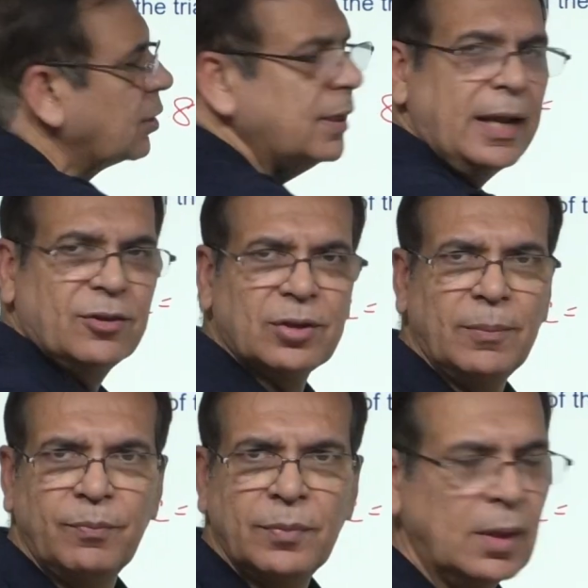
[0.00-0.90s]
3x.
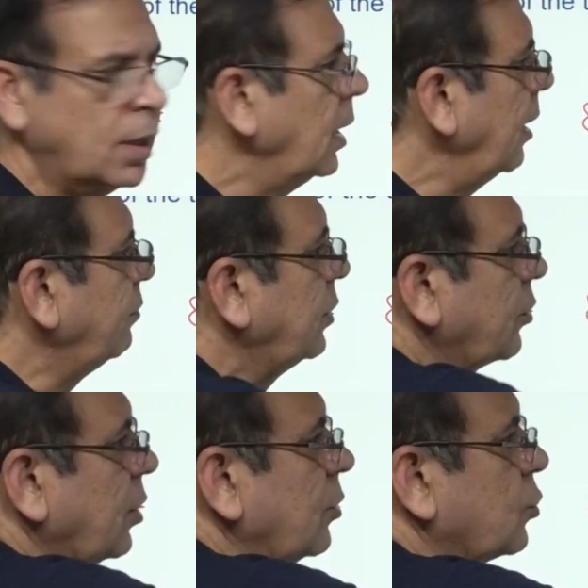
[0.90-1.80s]
If
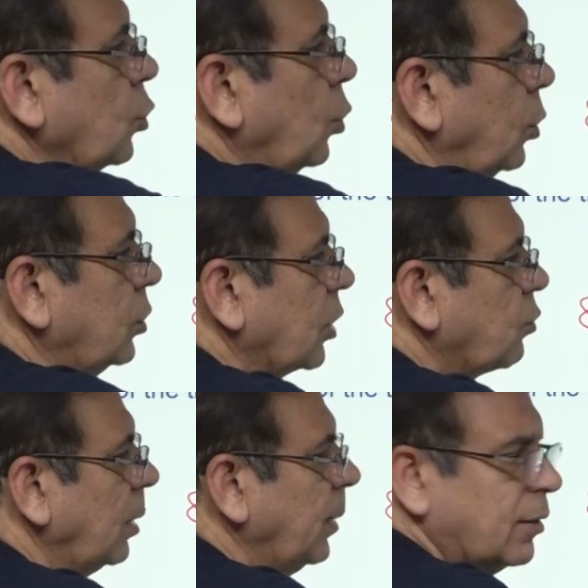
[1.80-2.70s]
this is 2, this
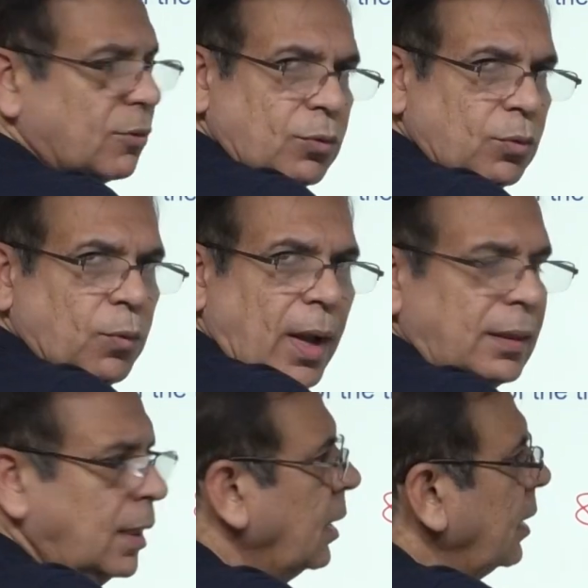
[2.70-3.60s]
will be
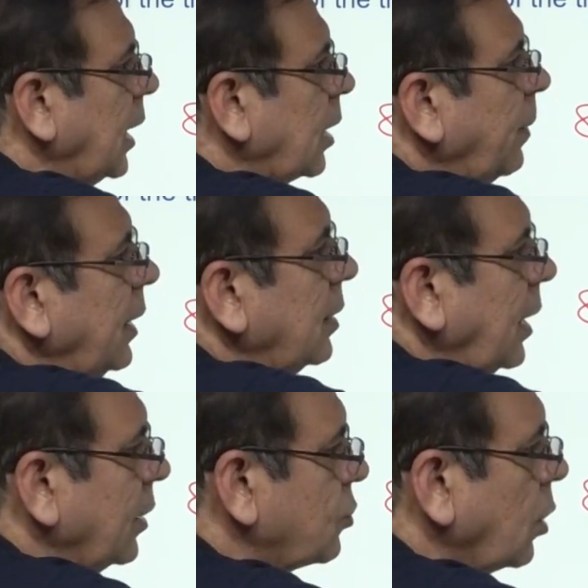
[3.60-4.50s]
1. That means
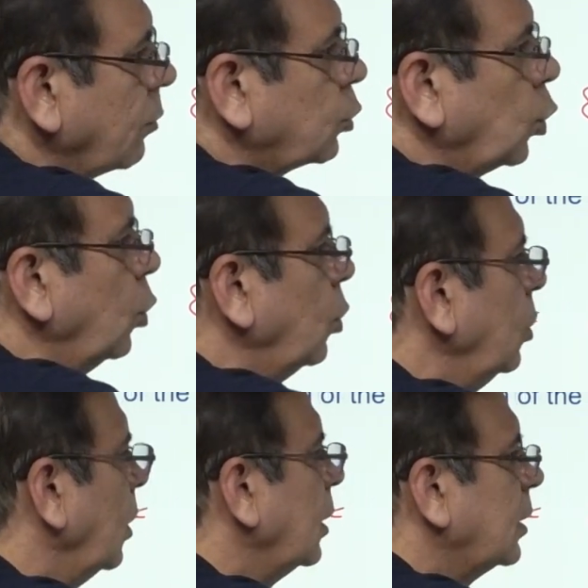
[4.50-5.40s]
instead of
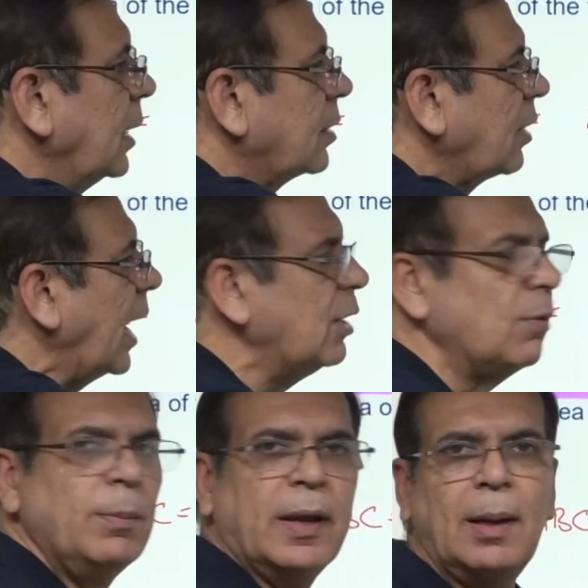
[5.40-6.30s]
2, the side
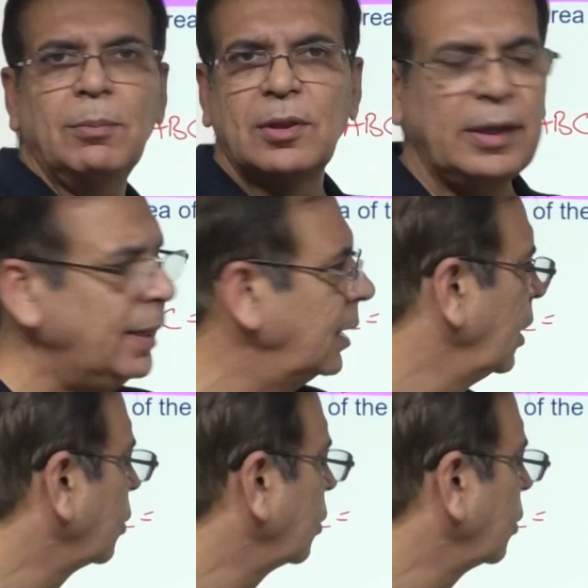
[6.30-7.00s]
will become 3.